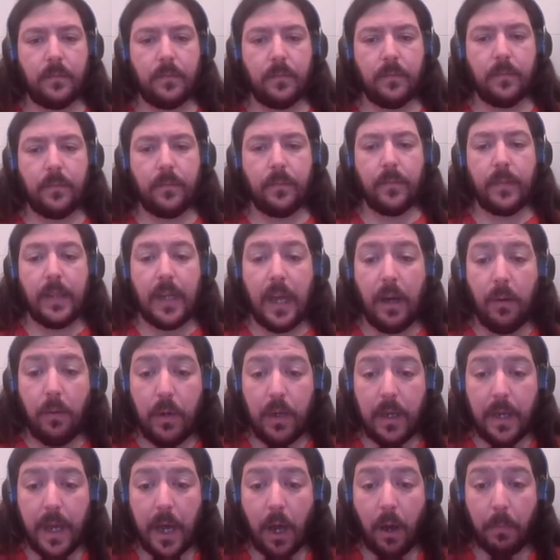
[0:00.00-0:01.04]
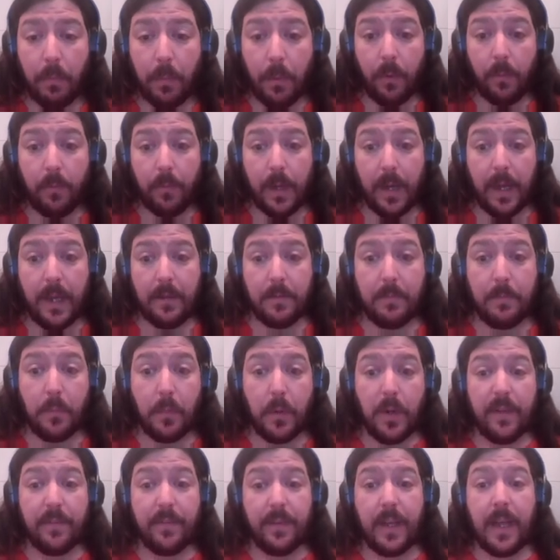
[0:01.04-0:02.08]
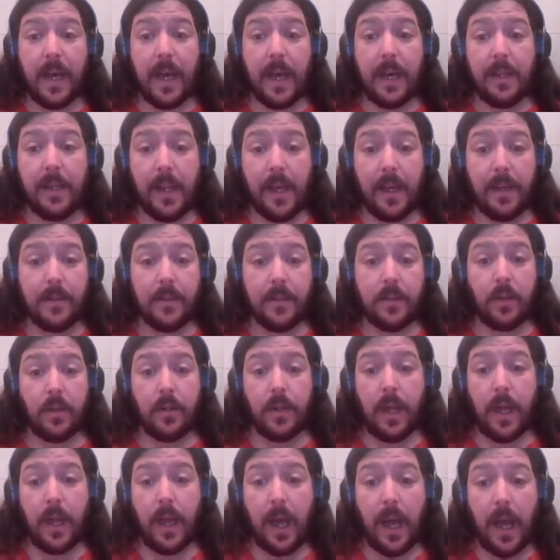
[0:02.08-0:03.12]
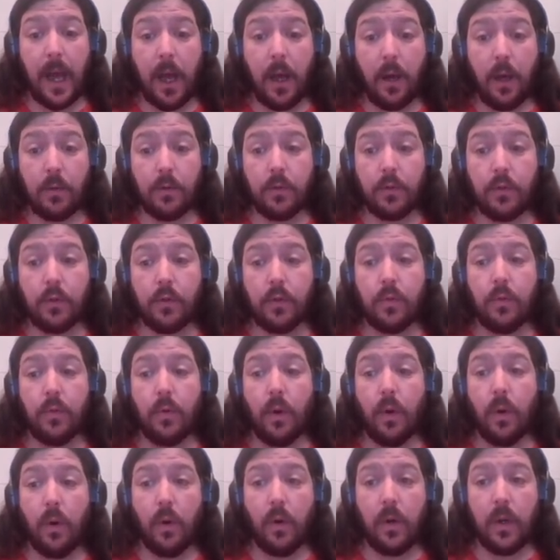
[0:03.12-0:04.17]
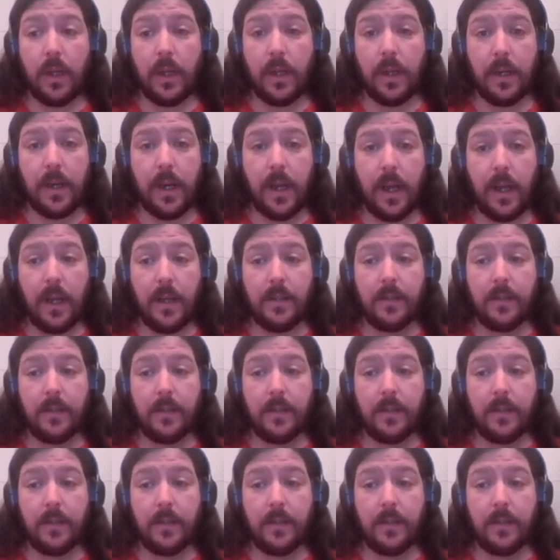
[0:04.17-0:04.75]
I will now provide brief guidelines on how to organize